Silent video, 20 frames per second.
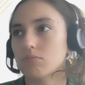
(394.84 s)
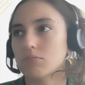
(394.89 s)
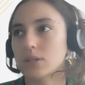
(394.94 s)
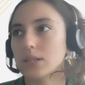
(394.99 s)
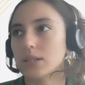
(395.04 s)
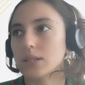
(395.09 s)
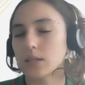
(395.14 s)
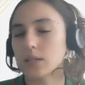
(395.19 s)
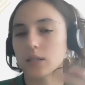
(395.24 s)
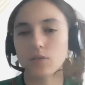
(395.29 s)

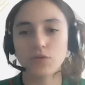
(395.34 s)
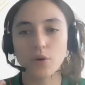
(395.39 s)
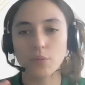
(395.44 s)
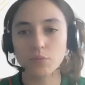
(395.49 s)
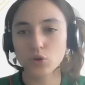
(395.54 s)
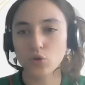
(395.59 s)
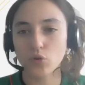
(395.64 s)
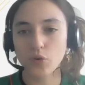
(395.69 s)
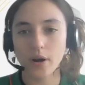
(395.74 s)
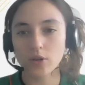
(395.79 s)
starting from
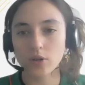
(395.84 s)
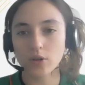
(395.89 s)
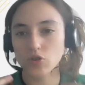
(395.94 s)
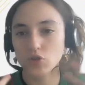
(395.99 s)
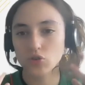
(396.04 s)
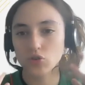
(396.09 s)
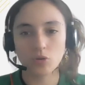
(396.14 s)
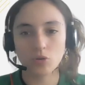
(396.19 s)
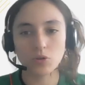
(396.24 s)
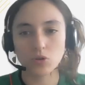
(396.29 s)
scratch,
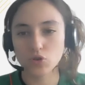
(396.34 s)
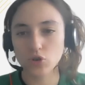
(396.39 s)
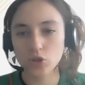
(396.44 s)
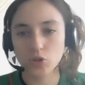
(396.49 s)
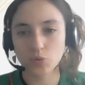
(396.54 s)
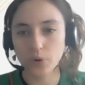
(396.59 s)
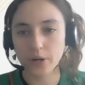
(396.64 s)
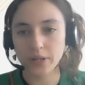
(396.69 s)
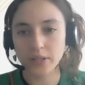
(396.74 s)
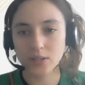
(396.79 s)

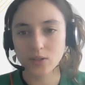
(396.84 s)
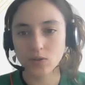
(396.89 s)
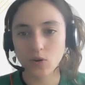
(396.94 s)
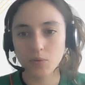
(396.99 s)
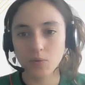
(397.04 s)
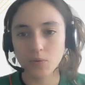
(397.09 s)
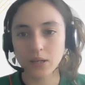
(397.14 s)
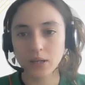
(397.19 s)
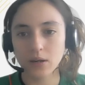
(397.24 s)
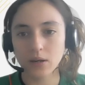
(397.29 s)
just
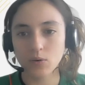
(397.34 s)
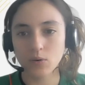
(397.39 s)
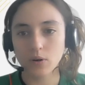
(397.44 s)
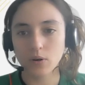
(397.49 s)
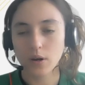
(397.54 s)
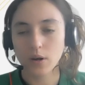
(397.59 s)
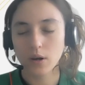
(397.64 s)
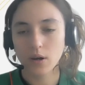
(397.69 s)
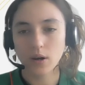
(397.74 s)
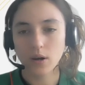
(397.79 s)
brainstorming,
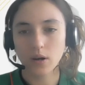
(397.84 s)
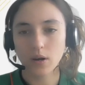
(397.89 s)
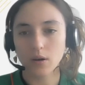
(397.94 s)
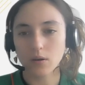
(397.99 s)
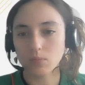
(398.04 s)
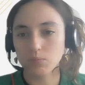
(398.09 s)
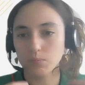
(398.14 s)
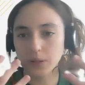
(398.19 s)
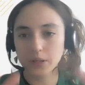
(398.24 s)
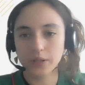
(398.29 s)

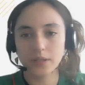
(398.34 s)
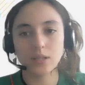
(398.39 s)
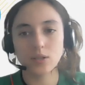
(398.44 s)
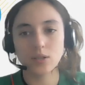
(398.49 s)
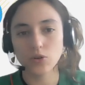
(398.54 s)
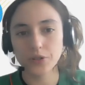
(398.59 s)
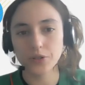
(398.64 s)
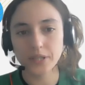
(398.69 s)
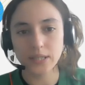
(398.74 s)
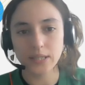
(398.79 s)
building
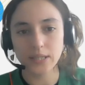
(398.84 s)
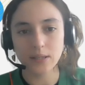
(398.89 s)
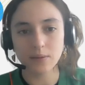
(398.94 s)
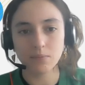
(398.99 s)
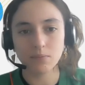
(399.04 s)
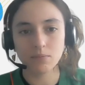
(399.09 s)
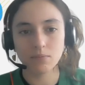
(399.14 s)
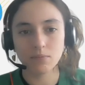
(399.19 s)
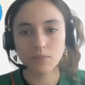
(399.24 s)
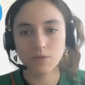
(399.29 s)
your
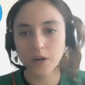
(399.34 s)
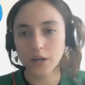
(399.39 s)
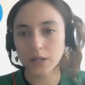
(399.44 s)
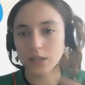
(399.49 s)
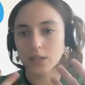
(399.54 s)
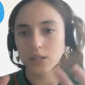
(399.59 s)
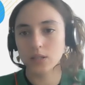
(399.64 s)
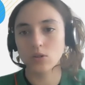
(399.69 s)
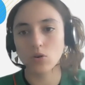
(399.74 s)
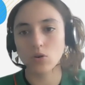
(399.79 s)
team,
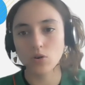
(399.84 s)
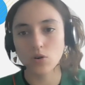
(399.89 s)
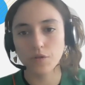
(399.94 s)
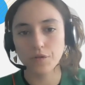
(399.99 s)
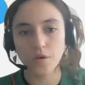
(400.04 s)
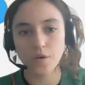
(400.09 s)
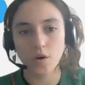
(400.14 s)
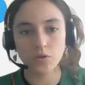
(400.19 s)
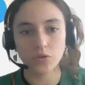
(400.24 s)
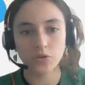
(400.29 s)
finding your
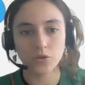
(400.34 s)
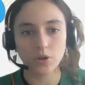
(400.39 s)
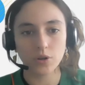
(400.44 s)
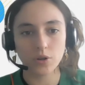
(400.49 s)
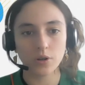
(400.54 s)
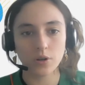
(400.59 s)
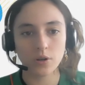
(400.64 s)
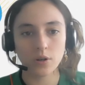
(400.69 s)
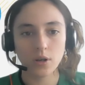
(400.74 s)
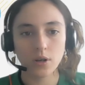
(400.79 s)

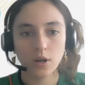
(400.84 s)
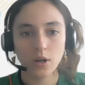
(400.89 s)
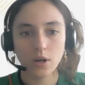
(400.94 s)
co-founder,